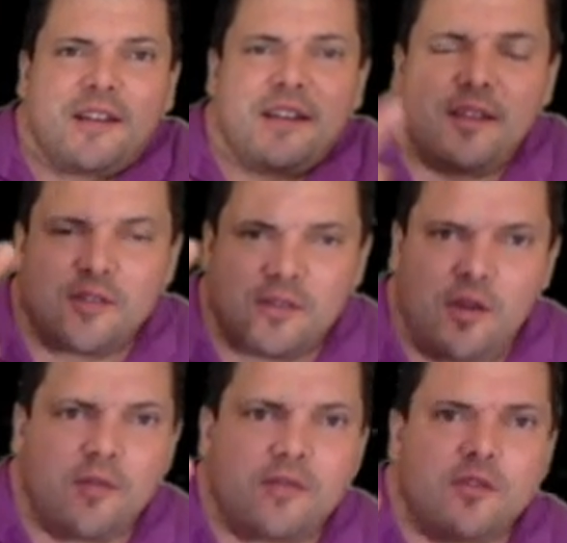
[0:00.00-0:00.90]
It's
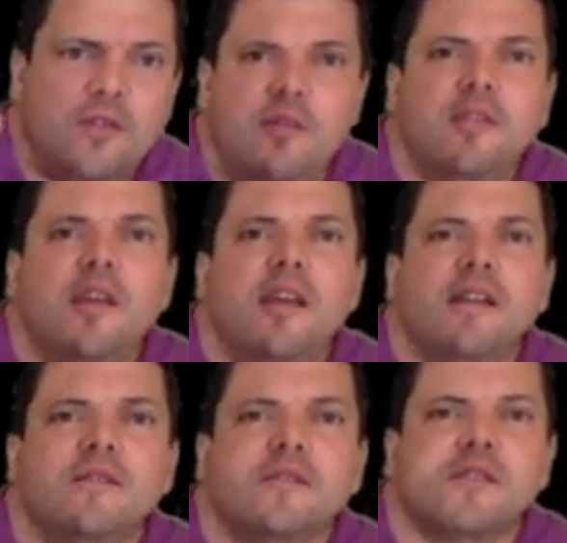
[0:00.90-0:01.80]
those 2
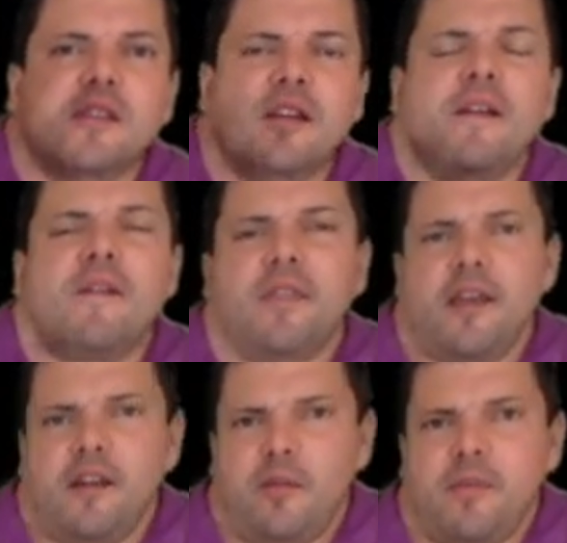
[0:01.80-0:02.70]
things
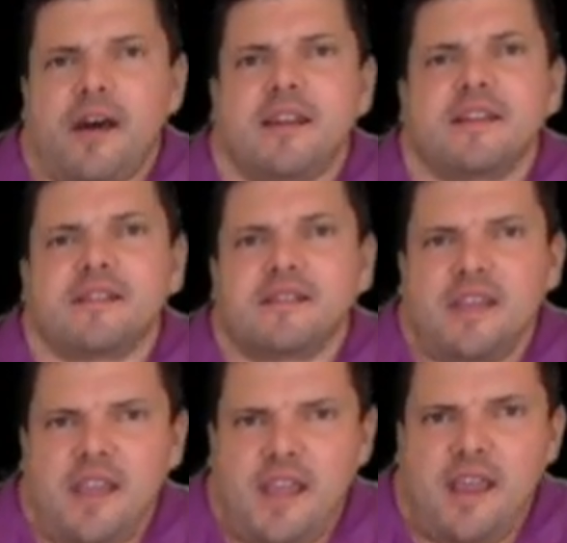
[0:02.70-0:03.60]
that our bodies
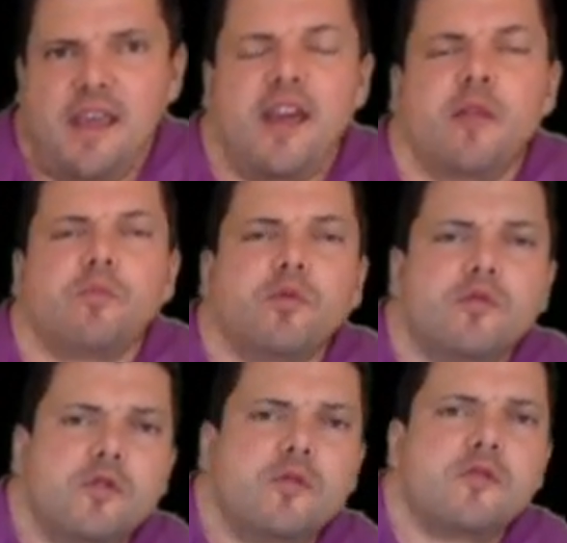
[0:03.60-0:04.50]
see and
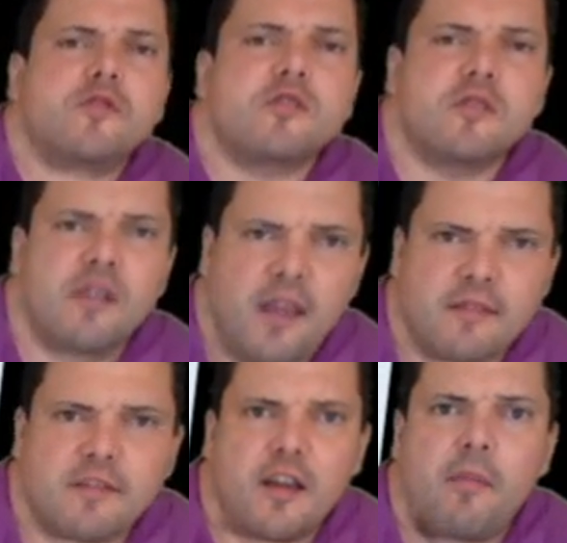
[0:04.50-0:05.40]
produce
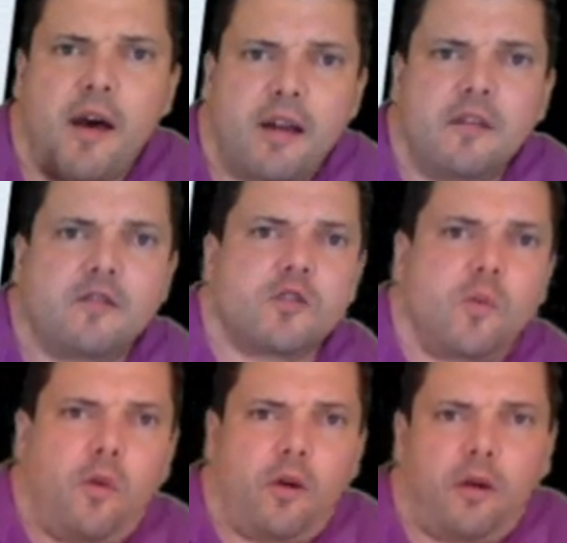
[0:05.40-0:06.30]
antibodies
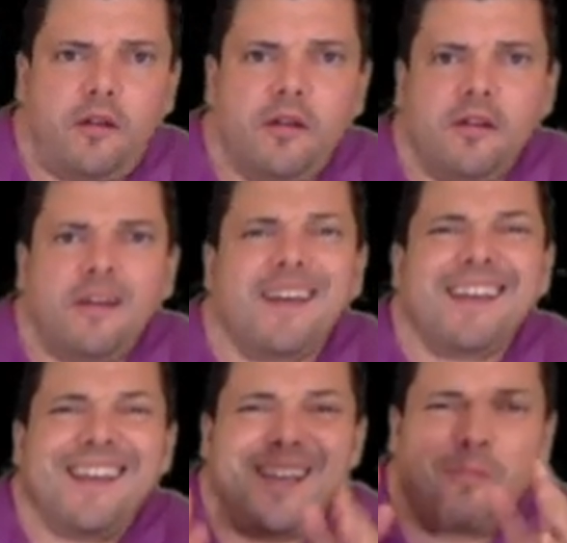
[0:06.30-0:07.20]
toward.
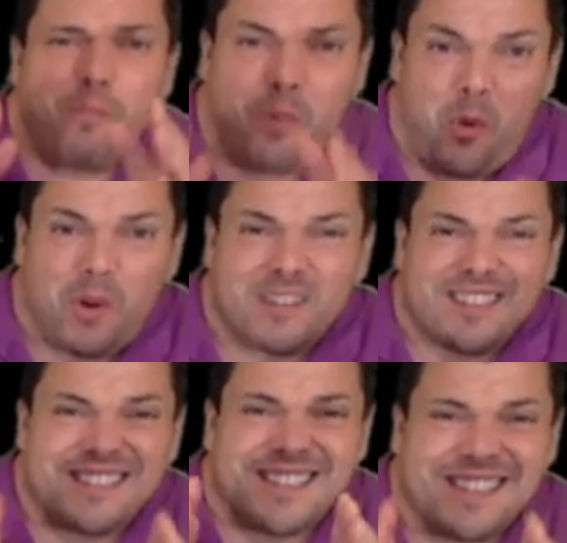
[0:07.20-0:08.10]

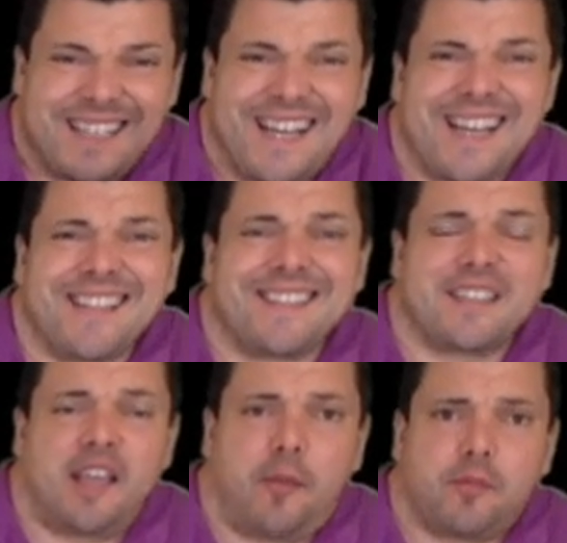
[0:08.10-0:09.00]
Important
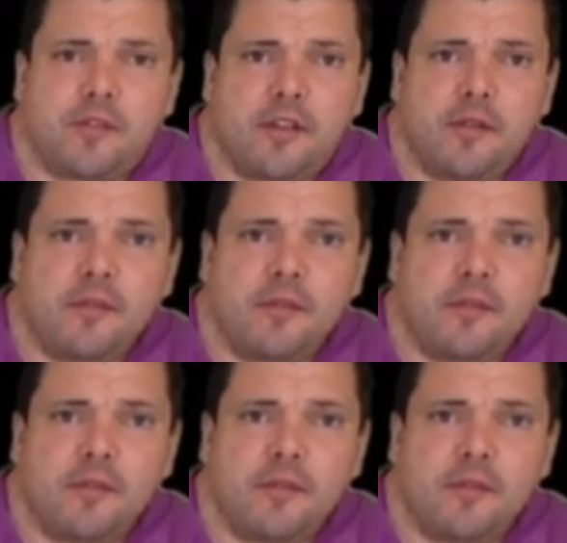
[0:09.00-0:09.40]
concept.